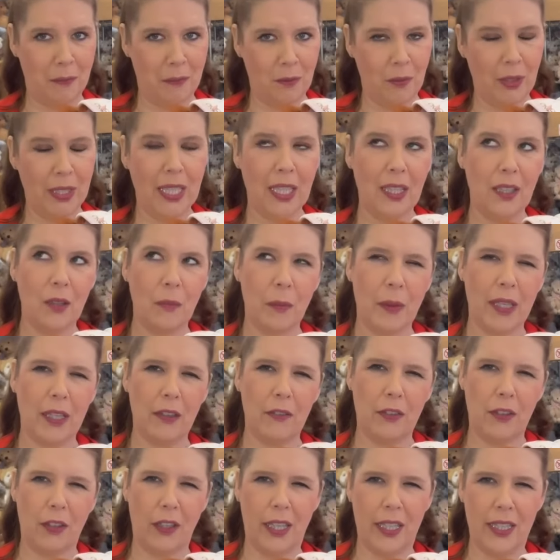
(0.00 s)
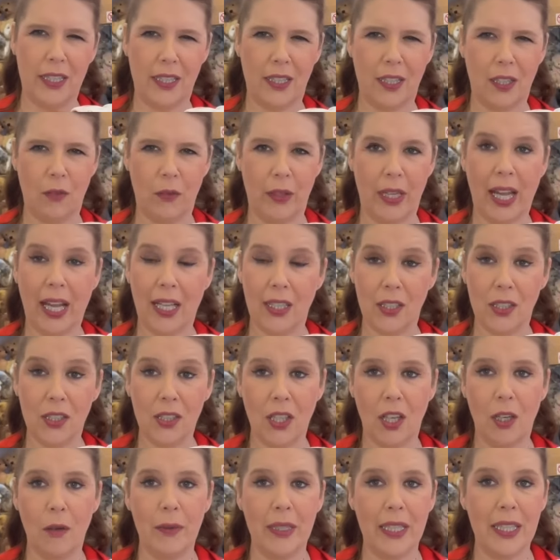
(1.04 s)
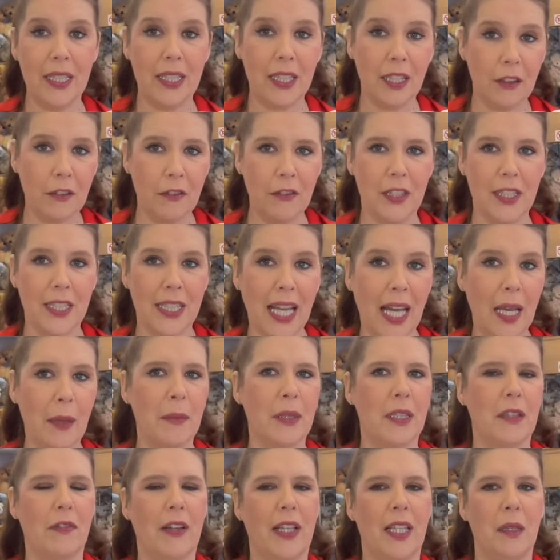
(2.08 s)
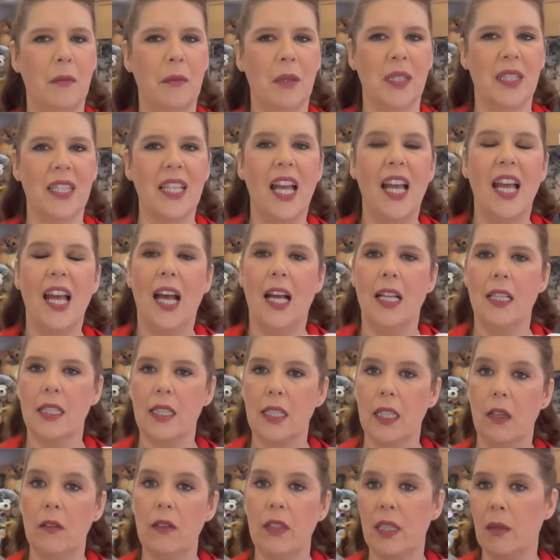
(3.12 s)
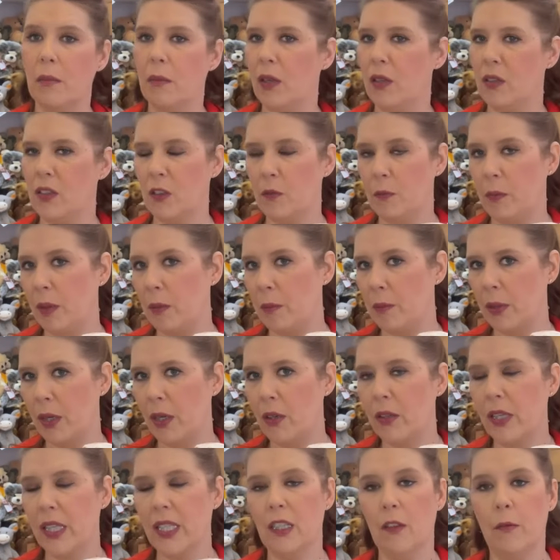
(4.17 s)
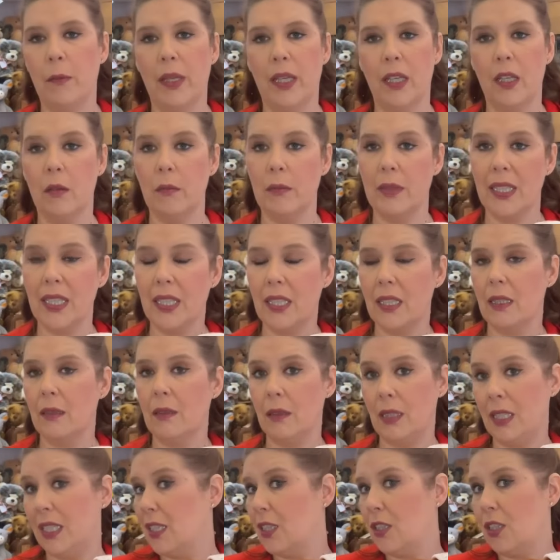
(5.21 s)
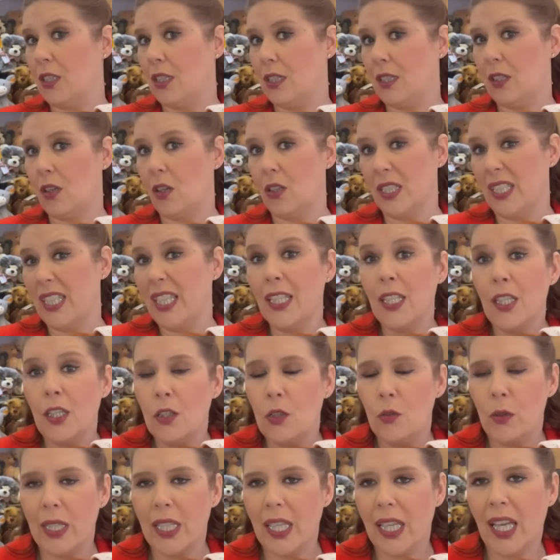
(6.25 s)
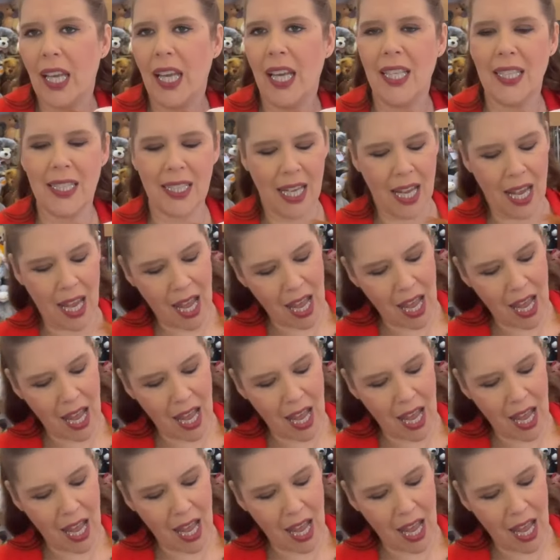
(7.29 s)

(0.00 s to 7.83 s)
When I look back a few years ago, we had so many different types of animals, and slowly the molds have been broken and become discontinued with the kits,